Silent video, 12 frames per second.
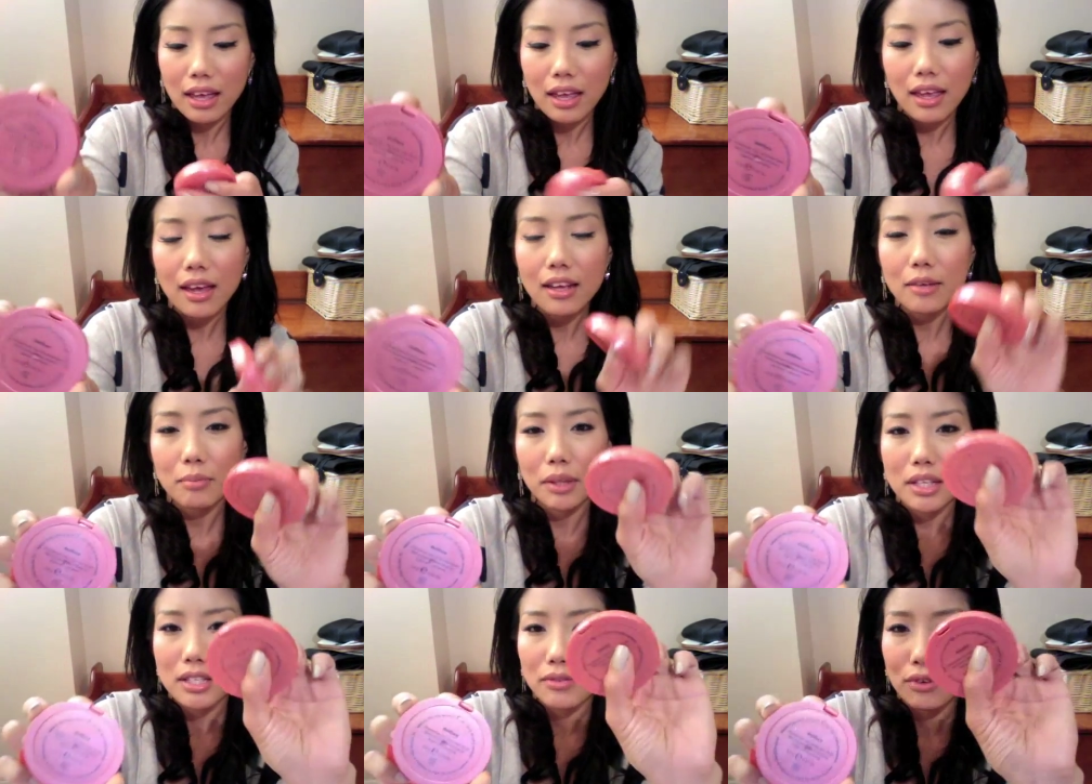and
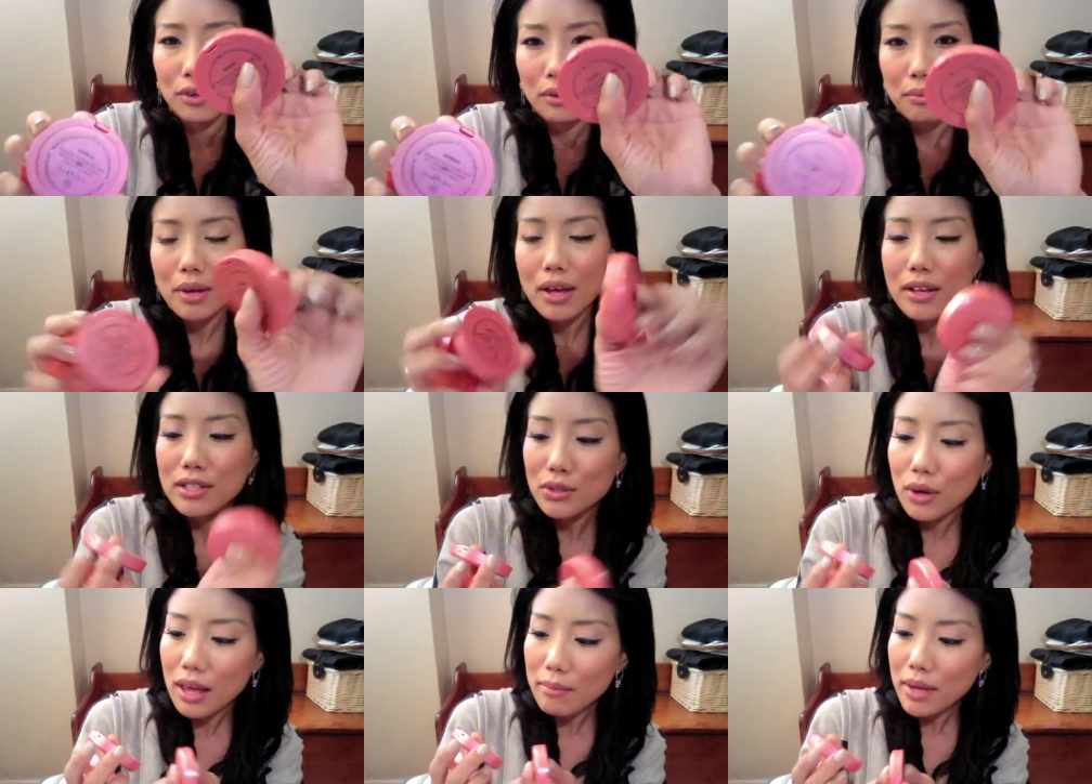Blissful.
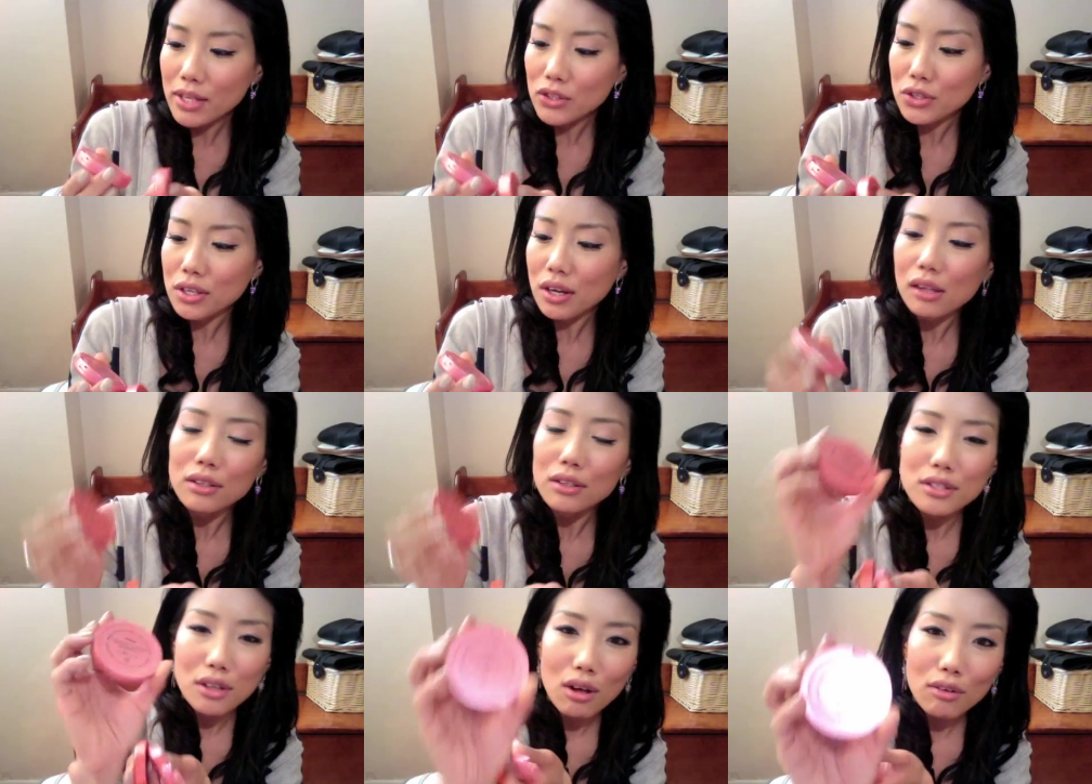So I mentioned the color
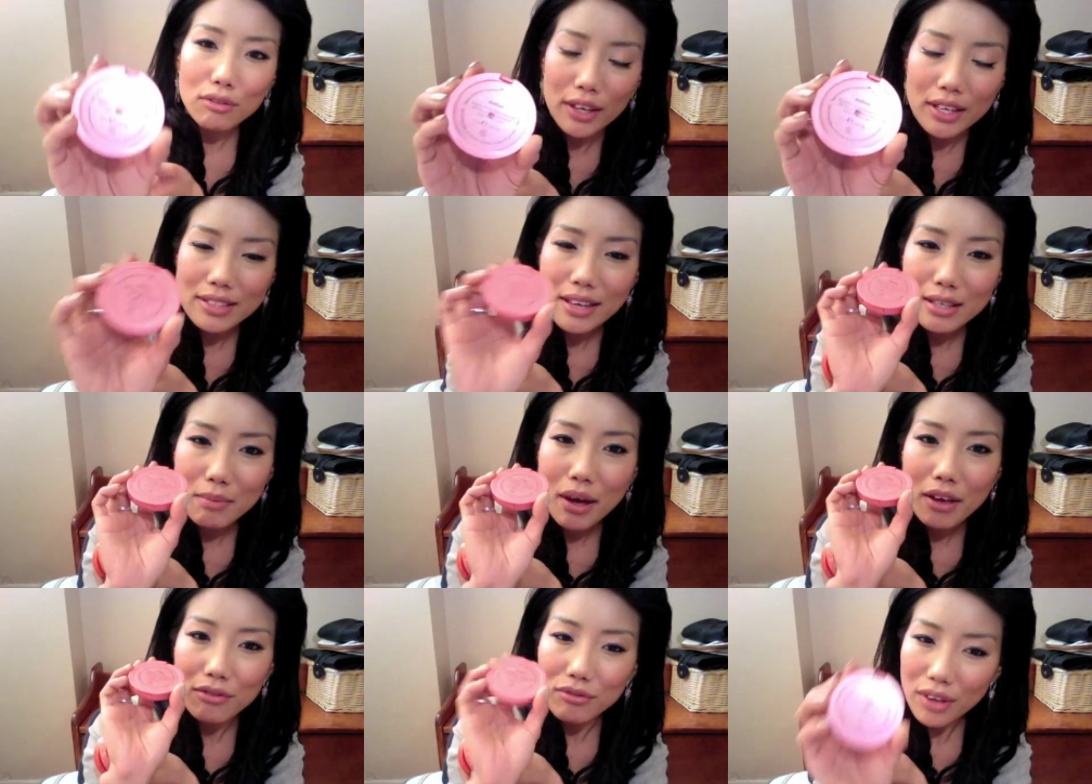Dollface as
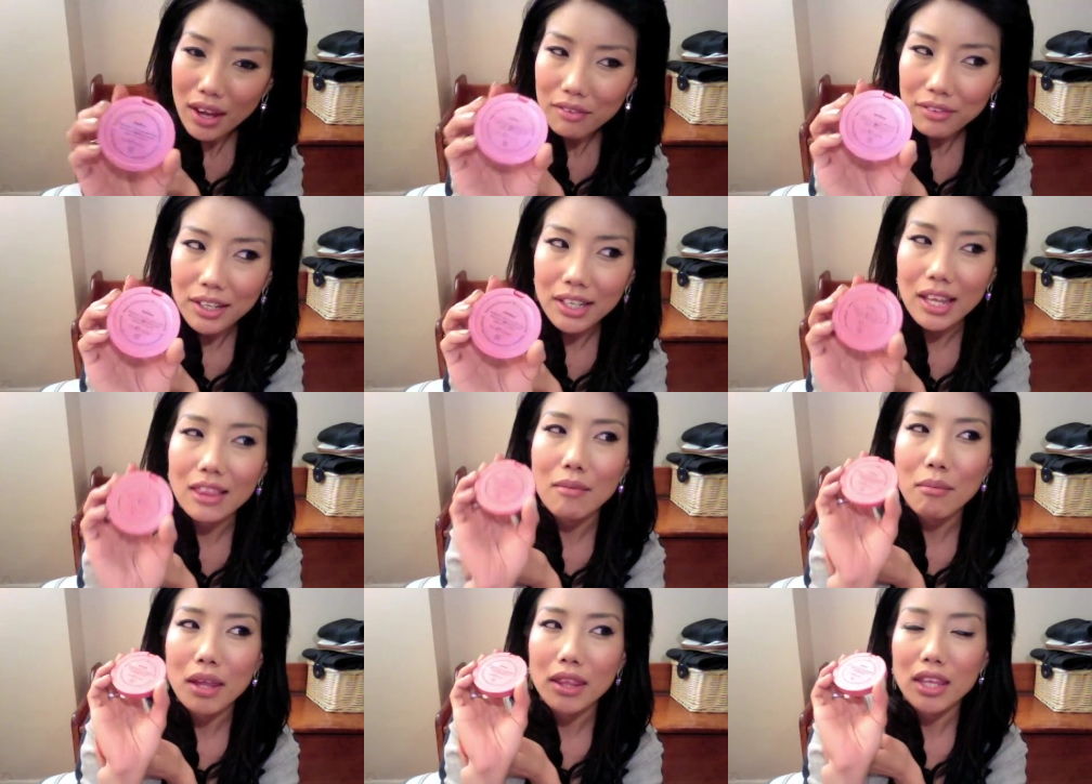my favorite in the
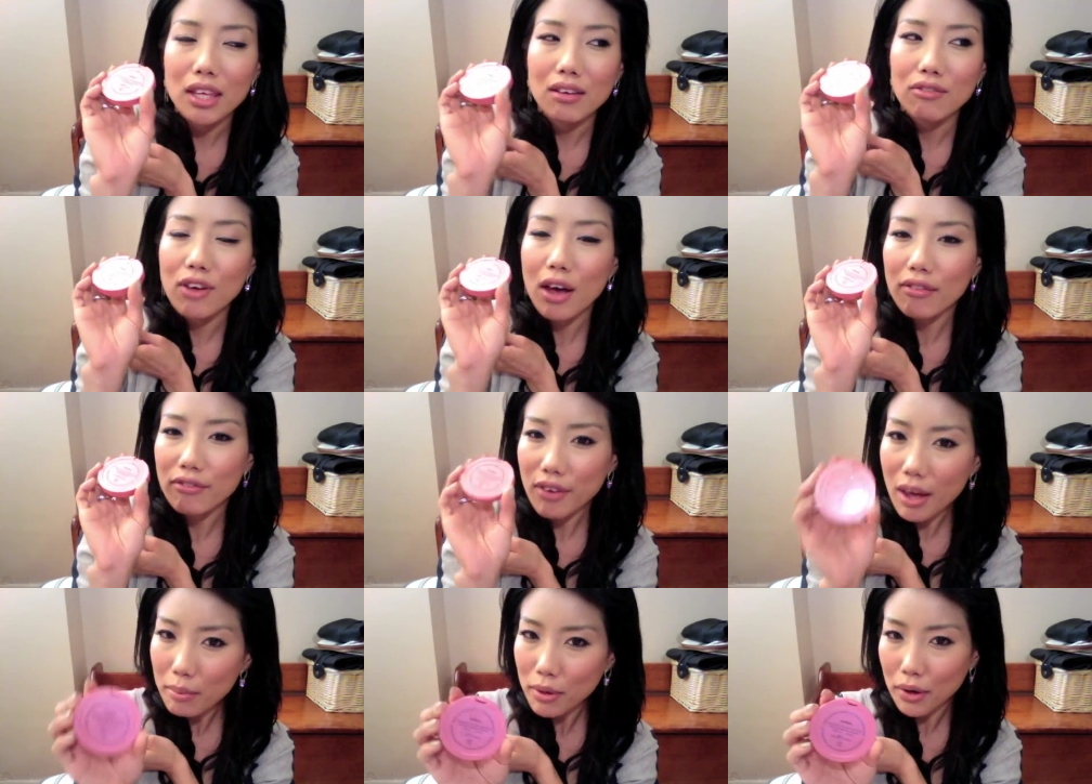month of
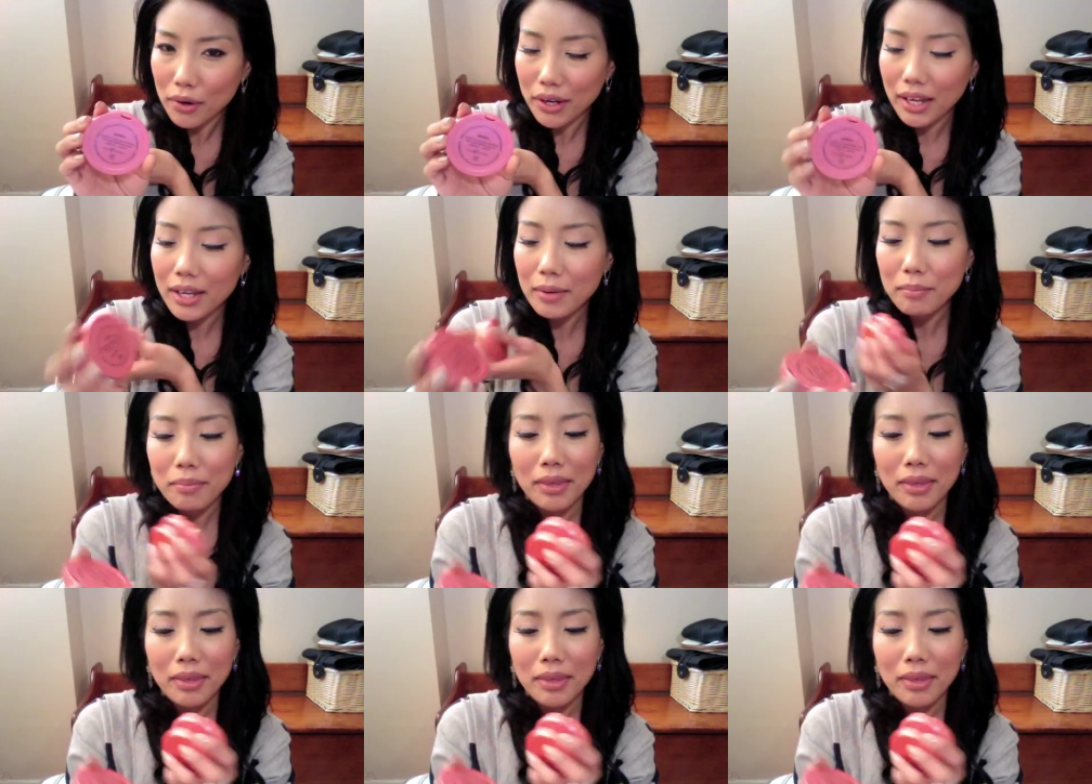February,